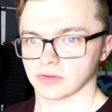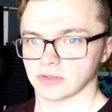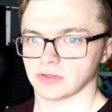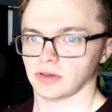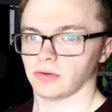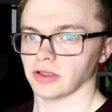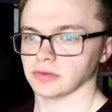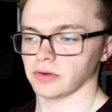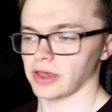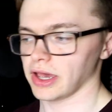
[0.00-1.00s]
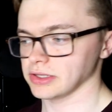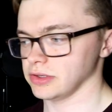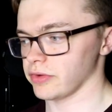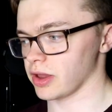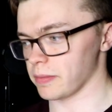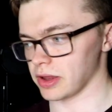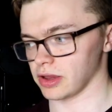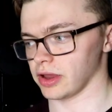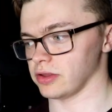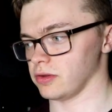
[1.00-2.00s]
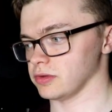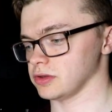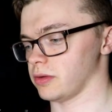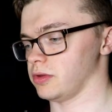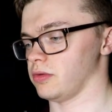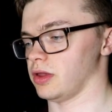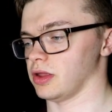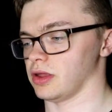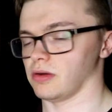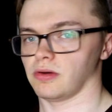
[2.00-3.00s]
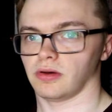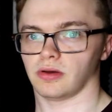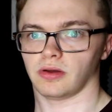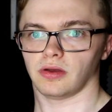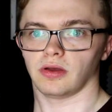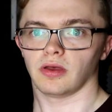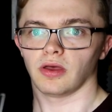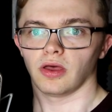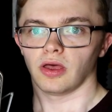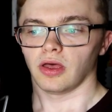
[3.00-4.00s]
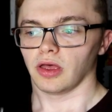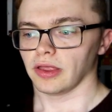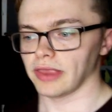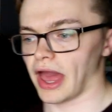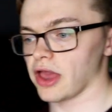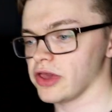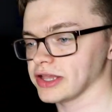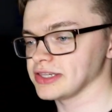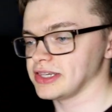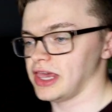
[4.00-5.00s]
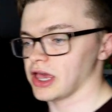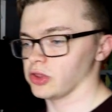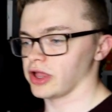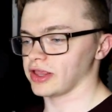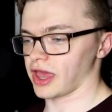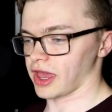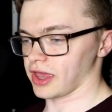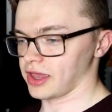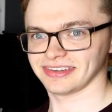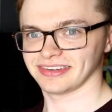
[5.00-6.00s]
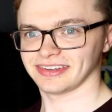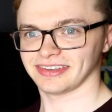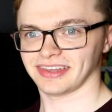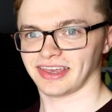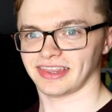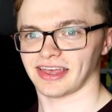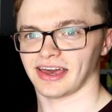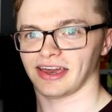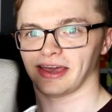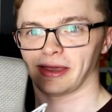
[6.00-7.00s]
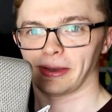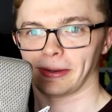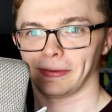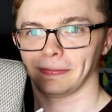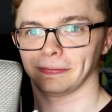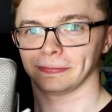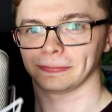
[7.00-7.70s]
So that's what Axie recommended I do, so I'm doing it now. Yeah. Now you can see it. Look at that. Look at that. Dude.